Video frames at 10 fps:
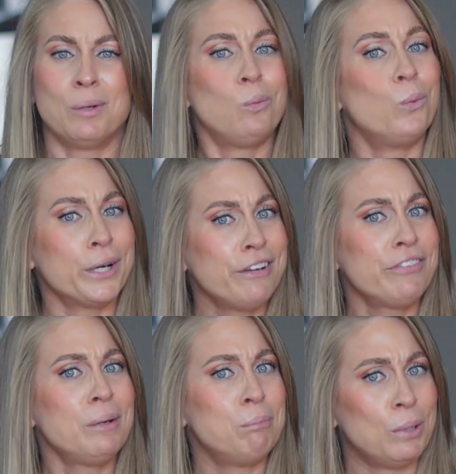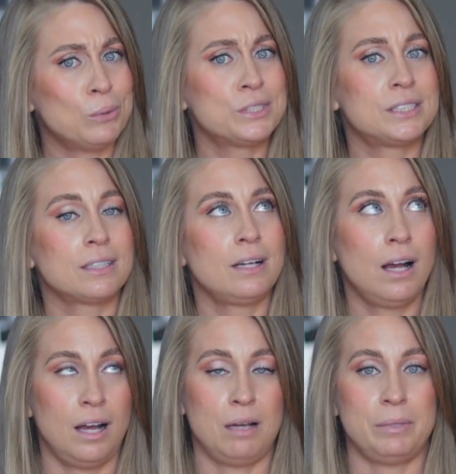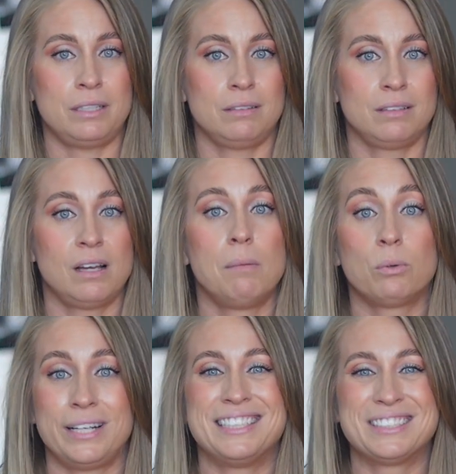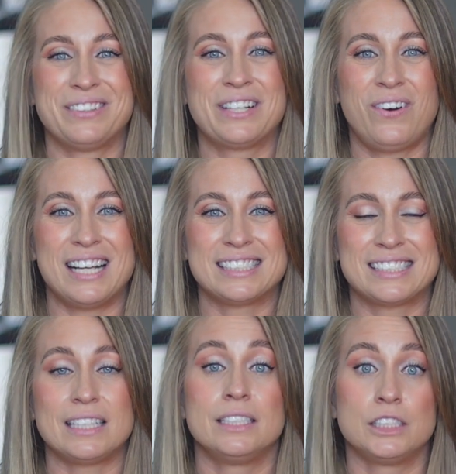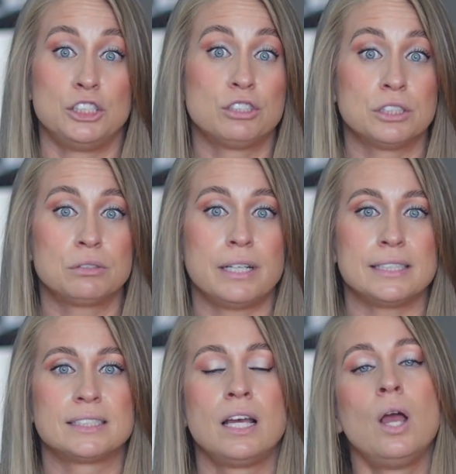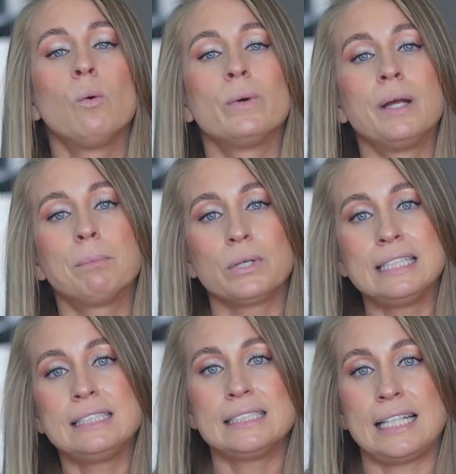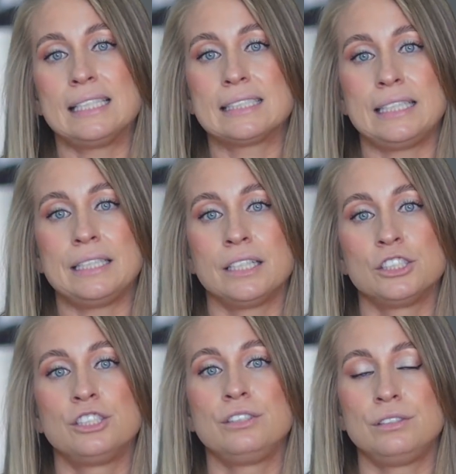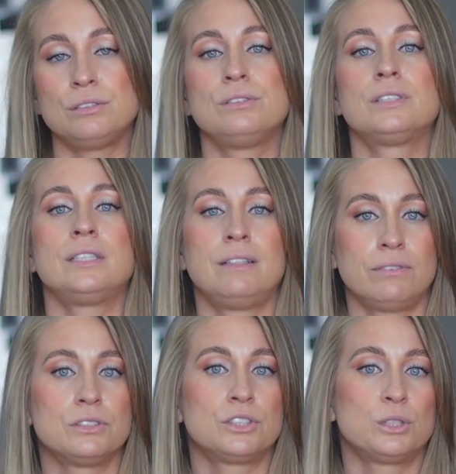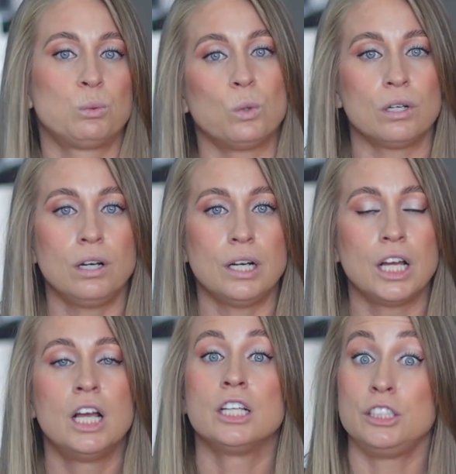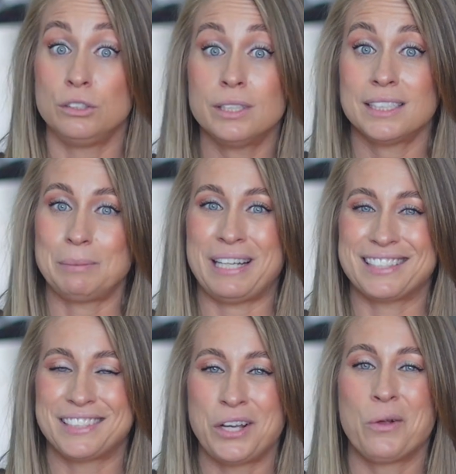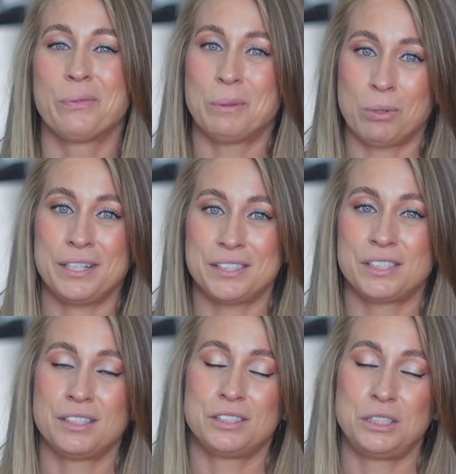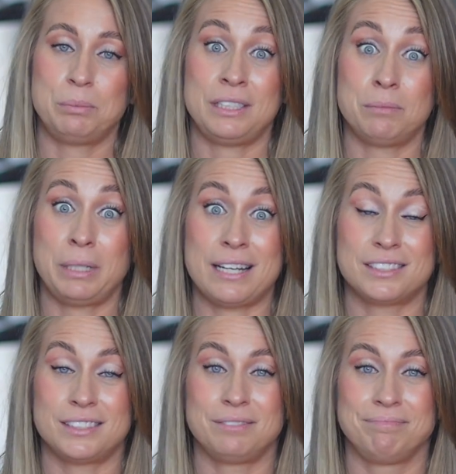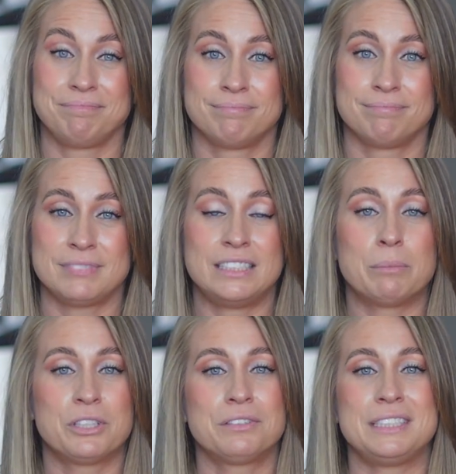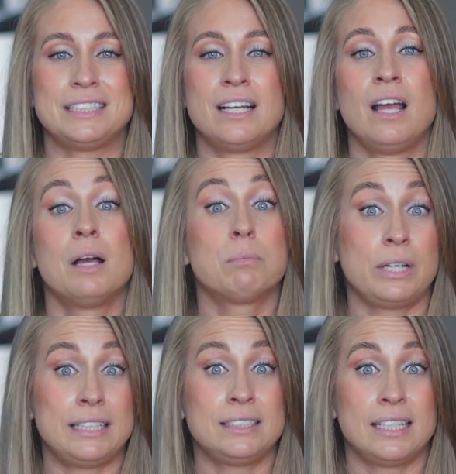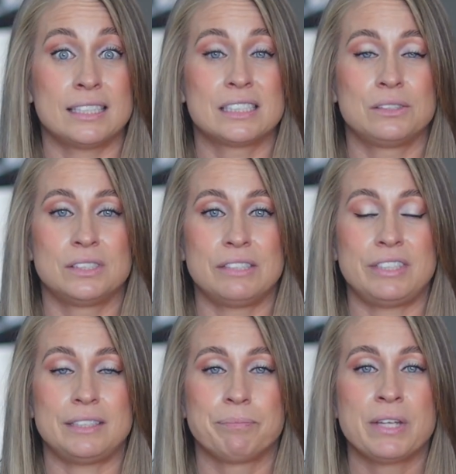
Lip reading: One of the most common brand requests is usage rights. When a brand is asking to use an influencer's work, you can expect the price to be impacted. And number three, brand exclusivity.